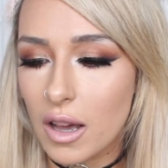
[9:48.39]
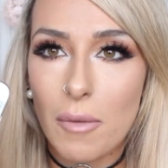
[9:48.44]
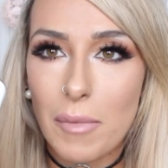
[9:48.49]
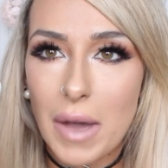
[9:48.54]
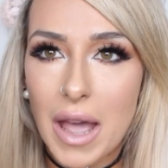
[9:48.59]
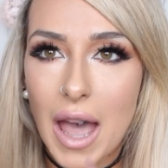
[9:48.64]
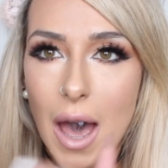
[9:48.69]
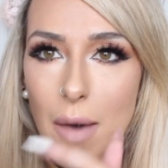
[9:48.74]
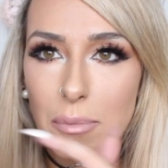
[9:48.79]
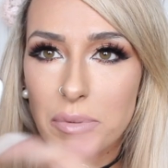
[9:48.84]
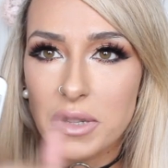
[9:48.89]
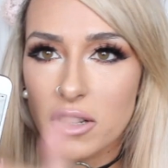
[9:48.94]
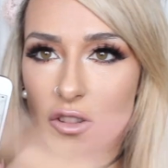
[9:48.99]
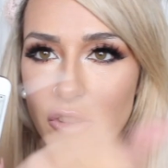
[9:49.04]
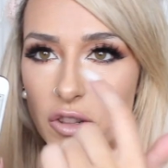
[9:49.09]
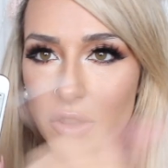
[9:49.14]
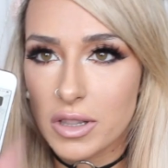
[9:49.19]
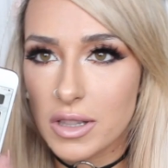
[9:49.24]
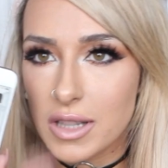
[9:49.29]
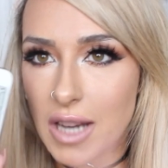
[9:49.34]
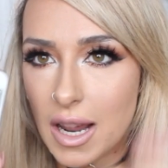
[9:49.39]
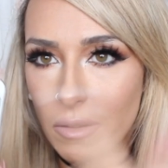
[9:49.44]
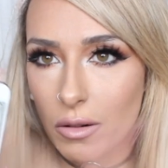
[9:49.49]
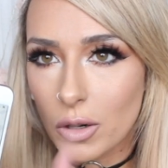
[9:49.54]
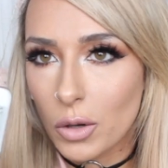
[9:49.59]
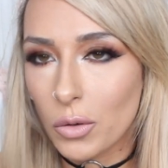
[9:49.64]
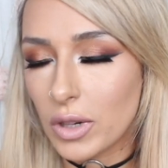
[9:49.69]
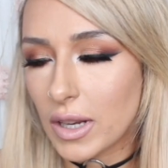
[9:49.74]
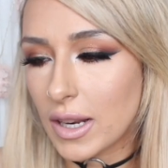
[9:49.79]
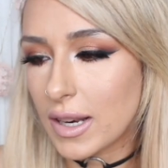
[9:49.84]
All my apps are just
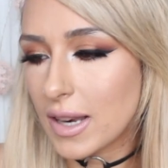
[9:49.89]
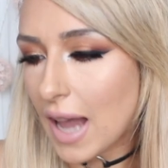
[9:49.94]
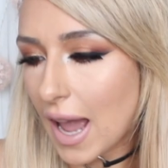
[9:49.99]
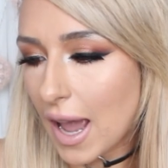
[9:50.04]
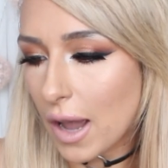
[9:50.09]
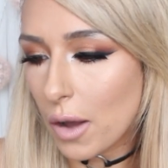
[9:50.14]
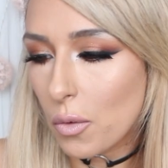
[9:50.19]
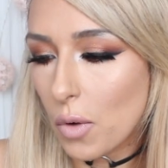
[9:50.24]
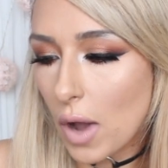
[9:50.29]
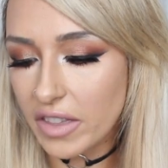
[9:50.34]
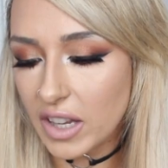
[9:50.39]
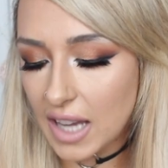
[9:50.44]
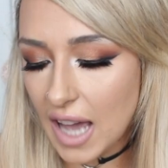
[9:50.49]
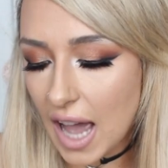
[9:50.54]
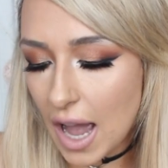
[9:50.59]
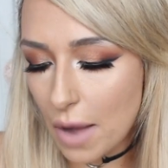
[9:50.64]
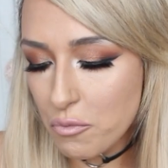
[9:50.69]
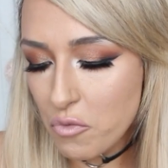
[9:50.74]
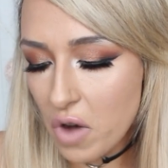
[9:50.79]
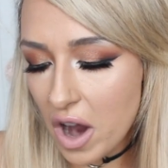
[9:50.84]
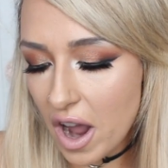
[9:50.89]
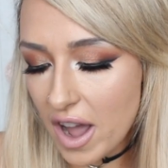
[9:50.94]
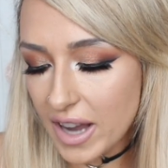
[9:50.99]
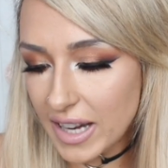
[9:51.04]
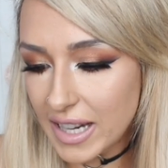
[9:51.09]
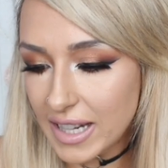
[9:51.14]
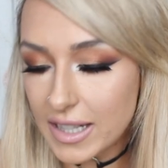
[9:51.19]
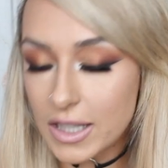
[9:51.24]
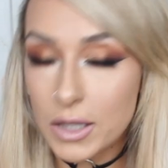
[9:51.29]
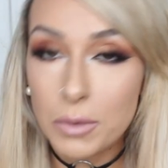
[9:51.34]
downloading now. The camera
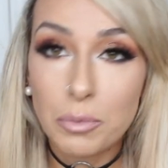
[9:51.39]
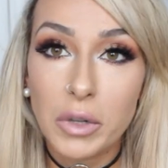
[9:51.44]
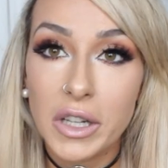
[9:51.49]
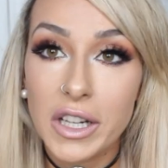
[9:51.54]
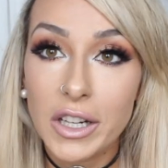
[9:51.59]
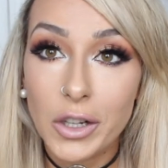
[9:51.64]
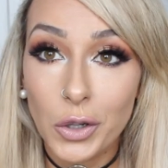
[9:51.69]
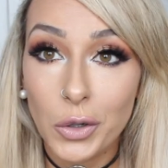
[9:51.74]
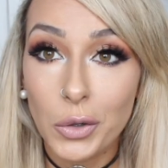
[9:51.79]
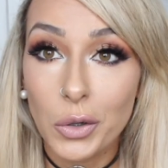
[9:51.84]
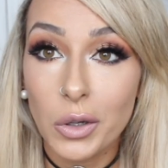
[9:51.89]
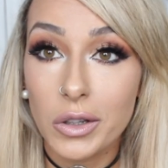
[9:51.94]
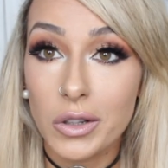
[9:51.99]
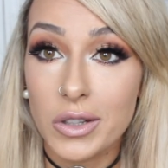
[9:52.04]
and it is pretty cool.